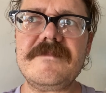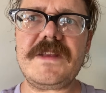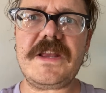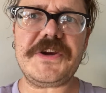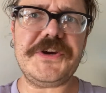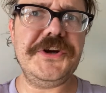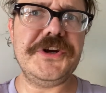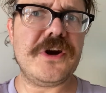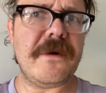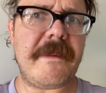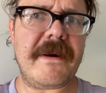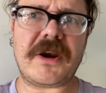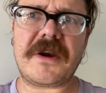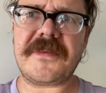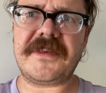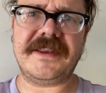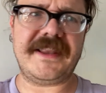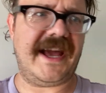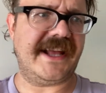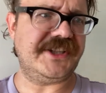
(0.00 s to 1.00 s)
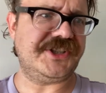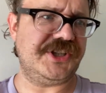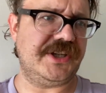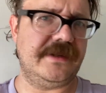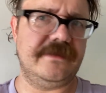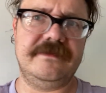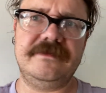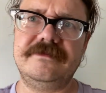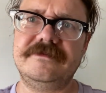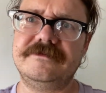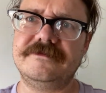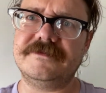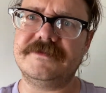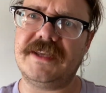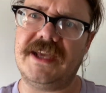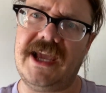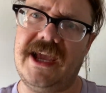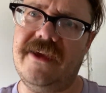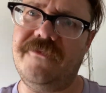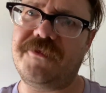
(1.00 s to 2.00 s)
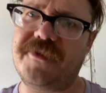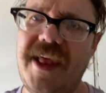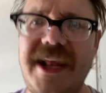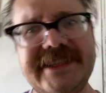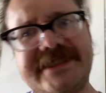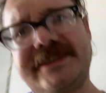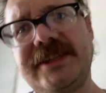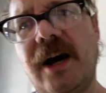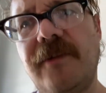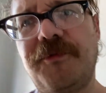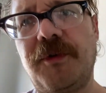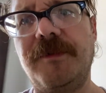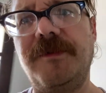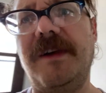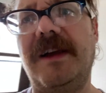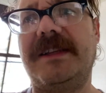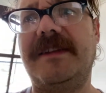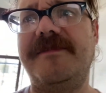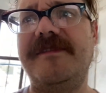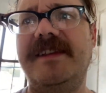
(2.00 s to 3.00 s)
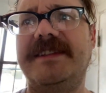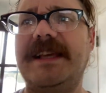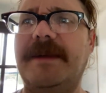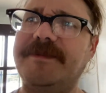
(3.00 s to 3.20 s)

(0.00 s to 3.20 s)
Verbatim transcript: You're no better than Lychee. And for that self-reflectiveness,